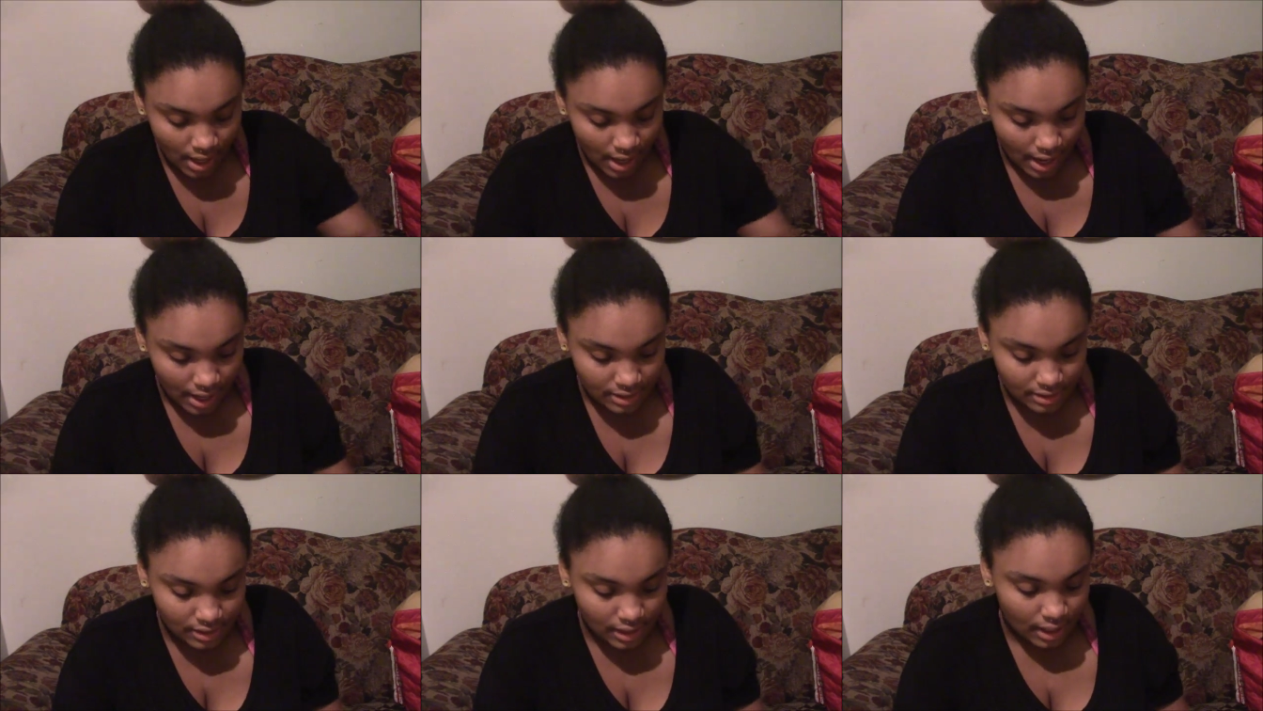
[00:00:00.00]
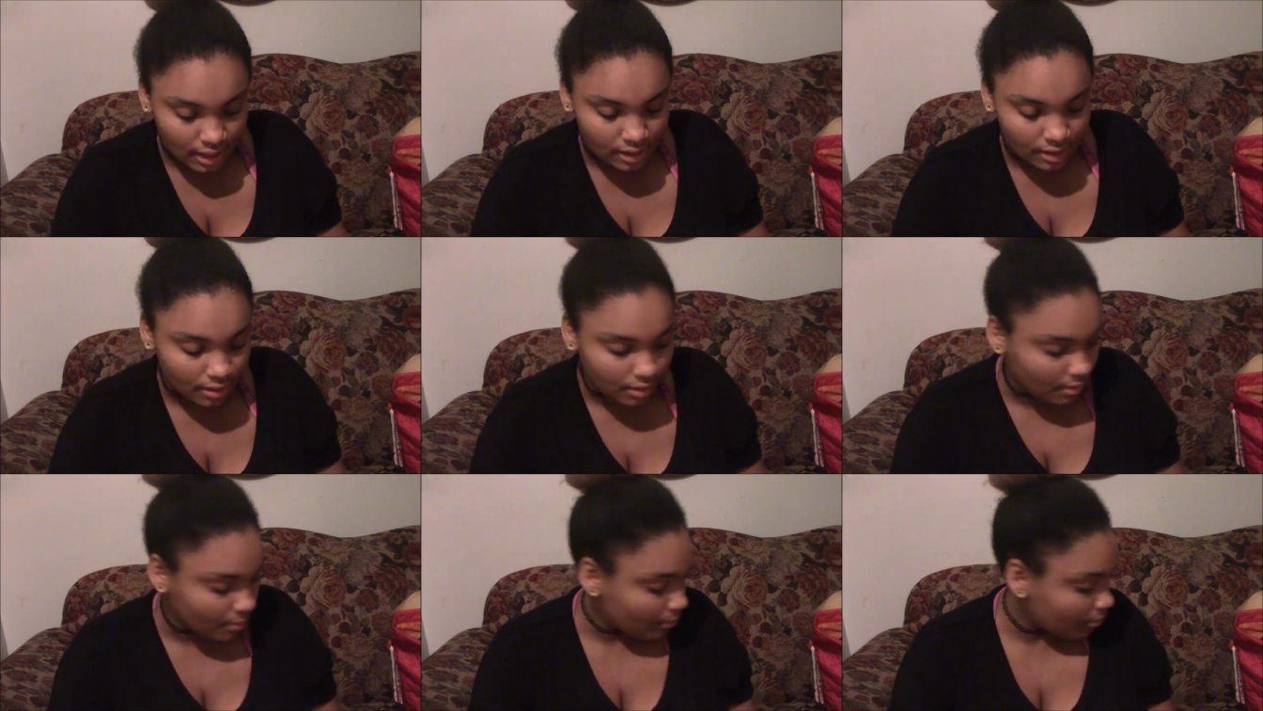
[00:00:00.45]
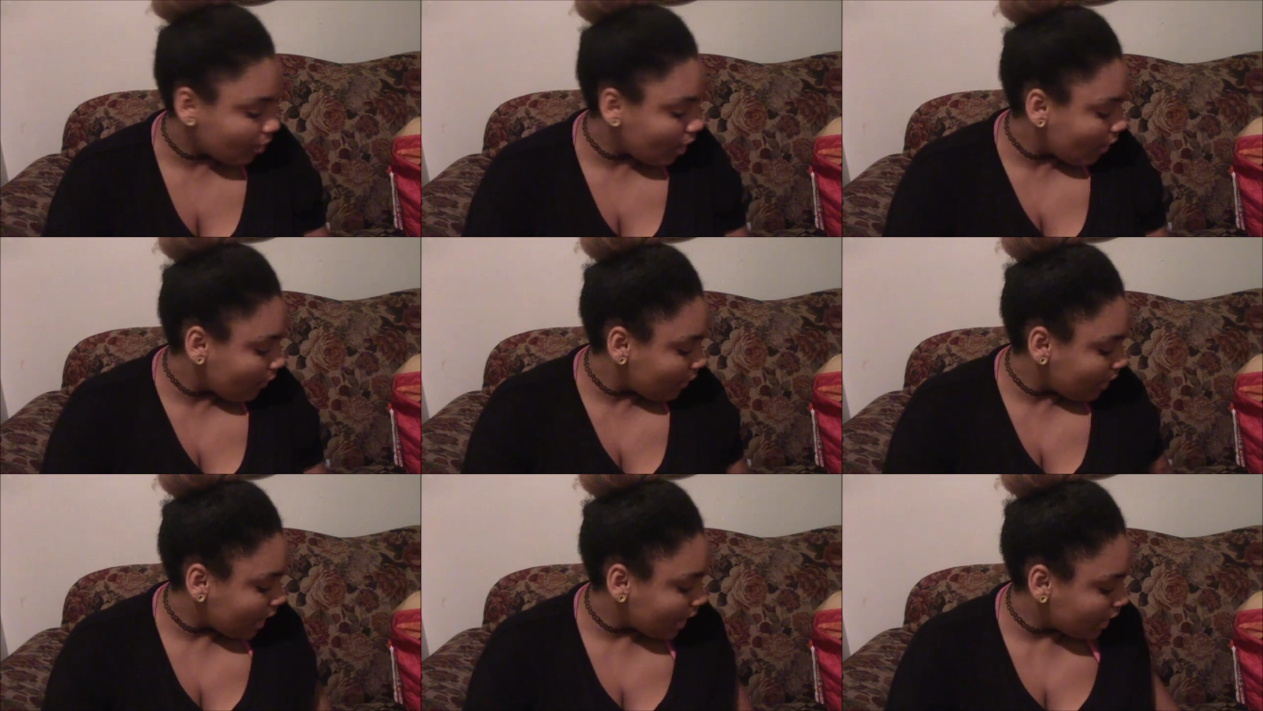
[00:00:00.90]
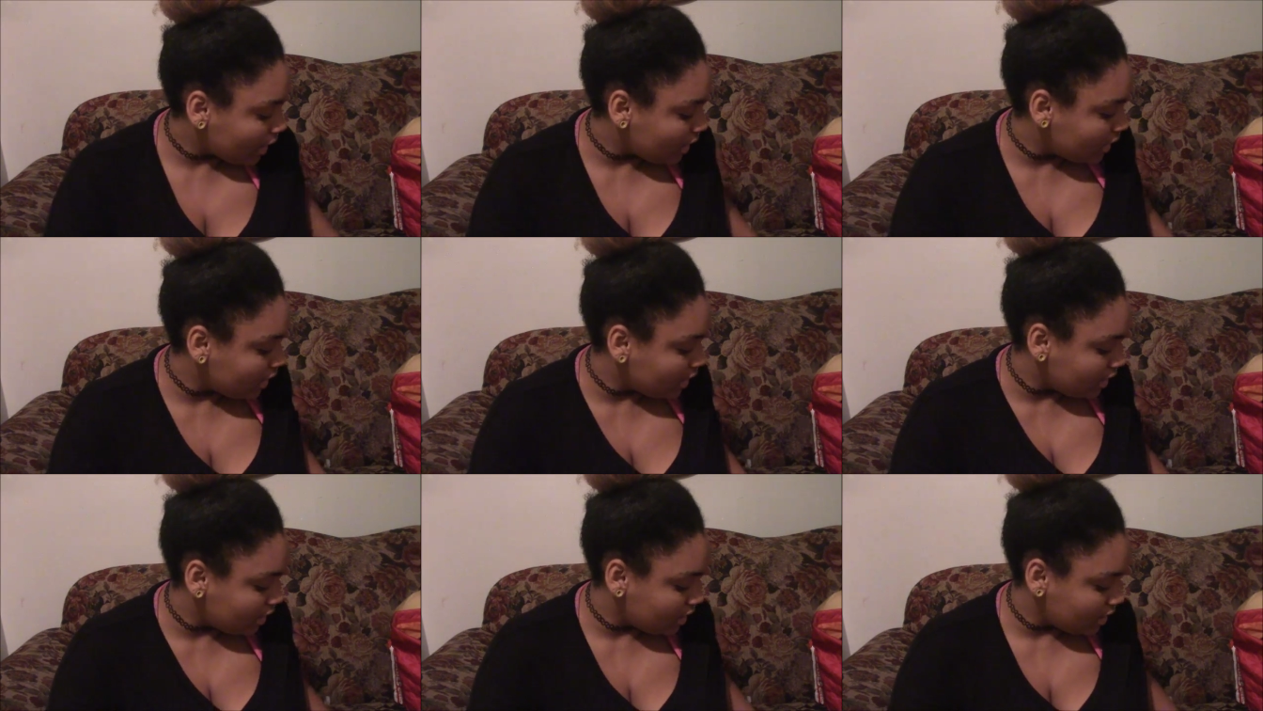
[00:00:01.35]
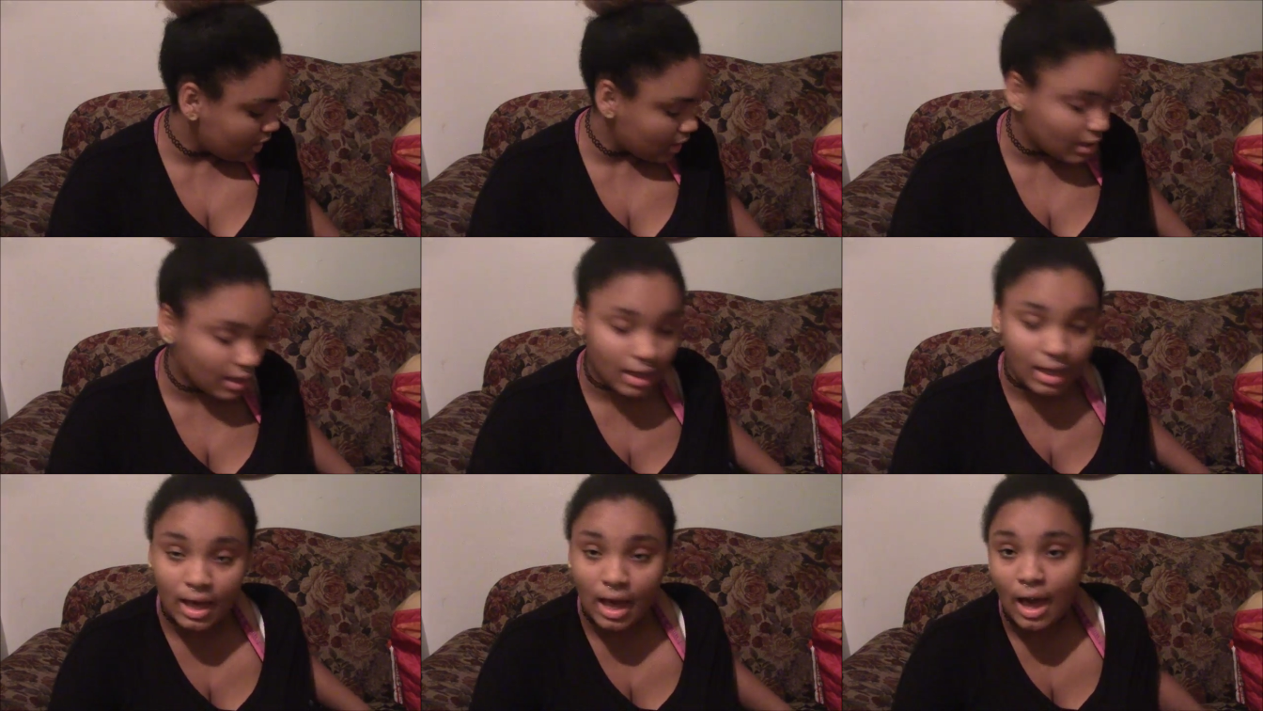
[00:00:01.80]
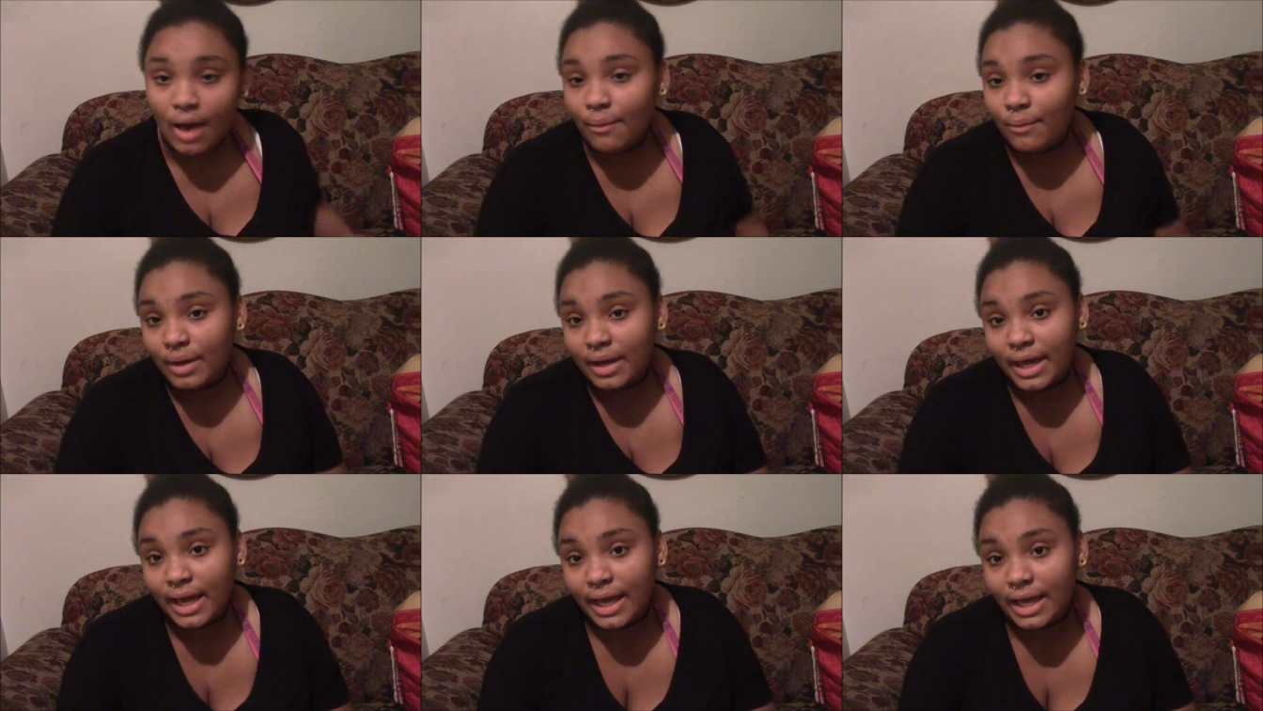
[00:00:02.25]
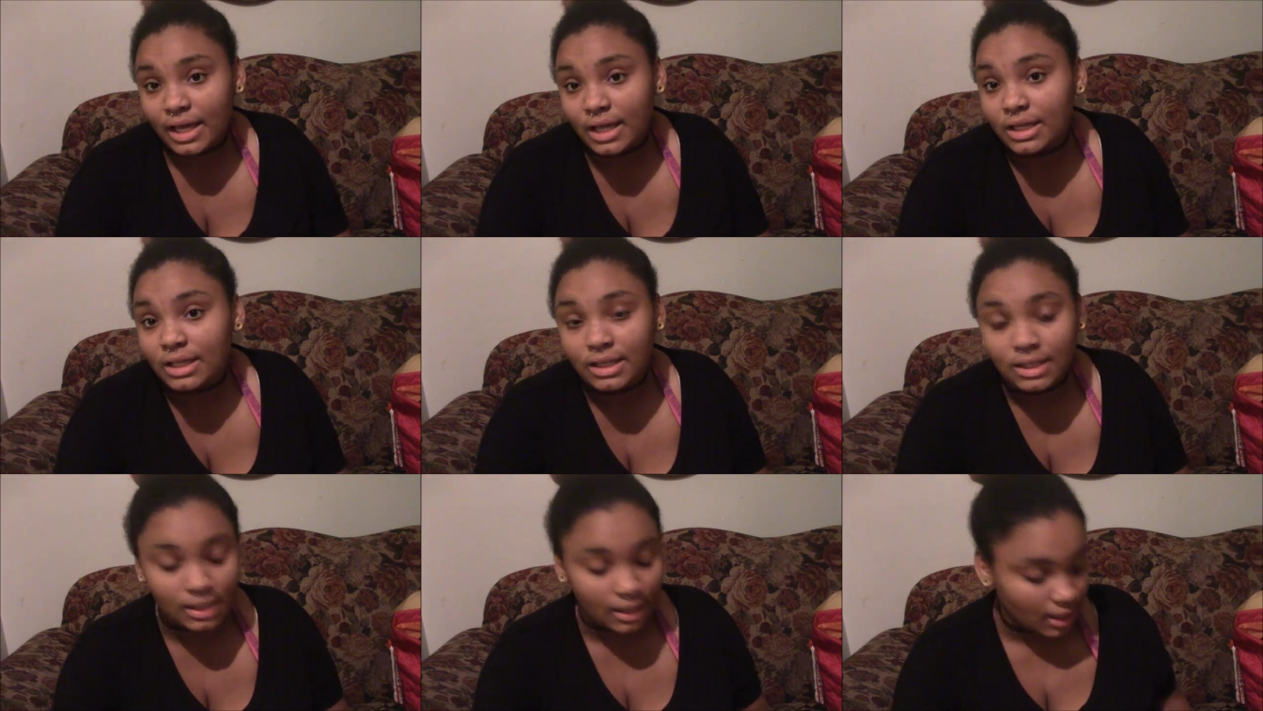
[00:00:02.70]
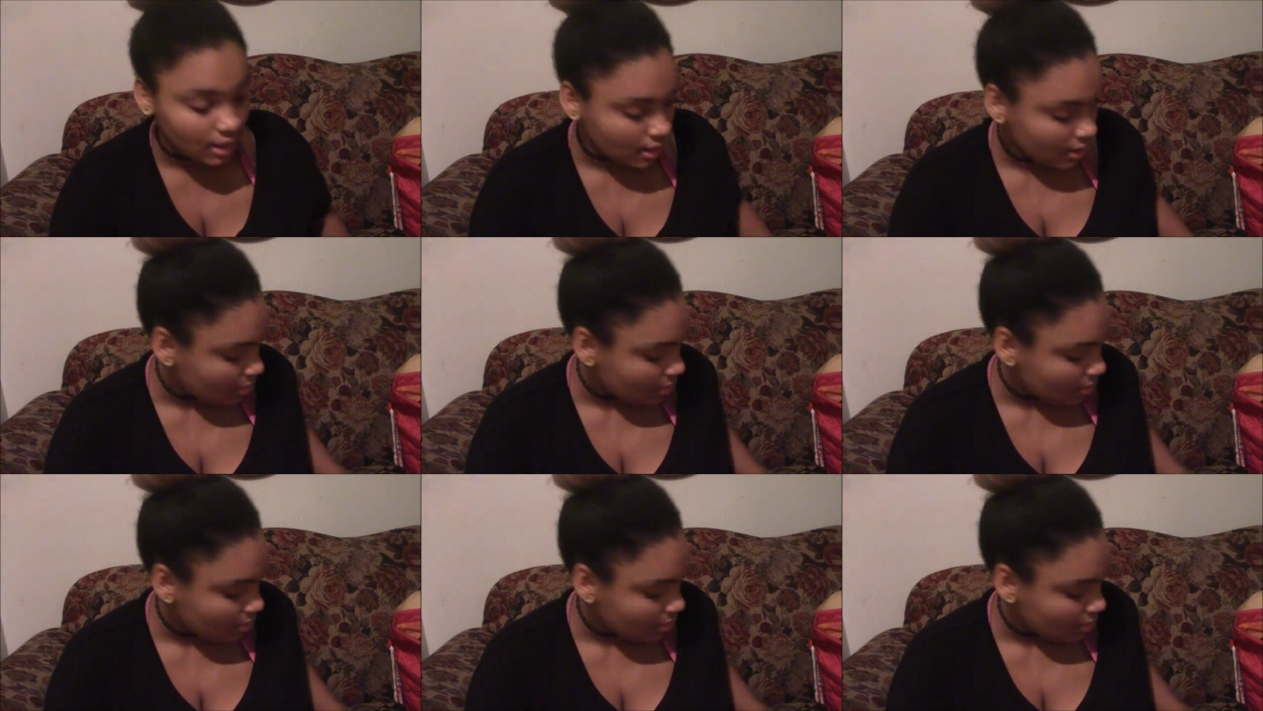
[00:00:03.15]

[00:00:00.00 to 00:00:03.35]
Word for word: I just kind of brought what I could, got what I could,